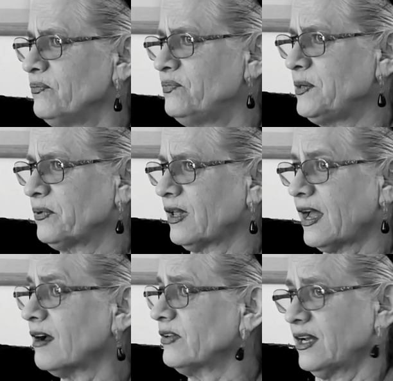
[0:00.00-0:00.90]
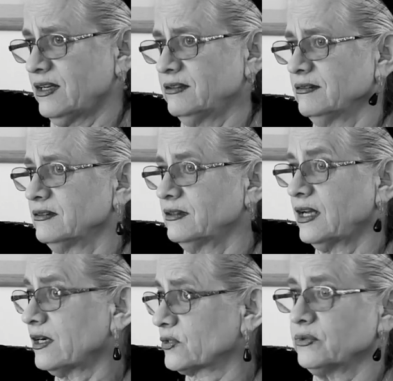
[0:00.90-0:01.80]
people have had
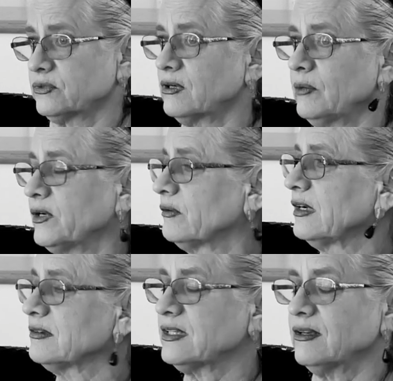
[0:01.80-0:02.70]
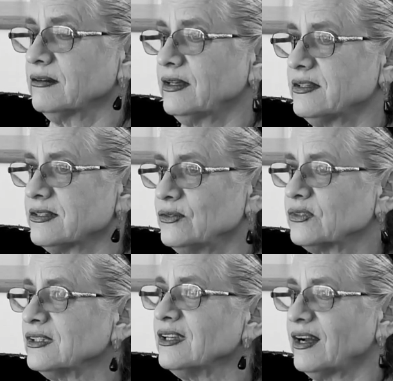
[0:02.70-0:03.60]
actual trauma around town, that's
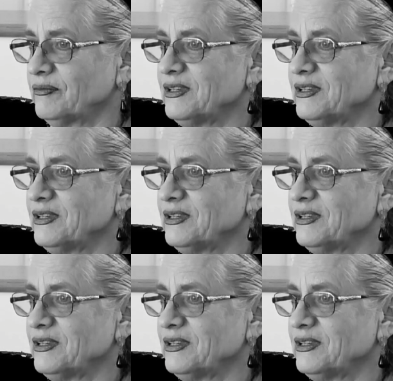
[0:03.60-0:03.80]
usually not,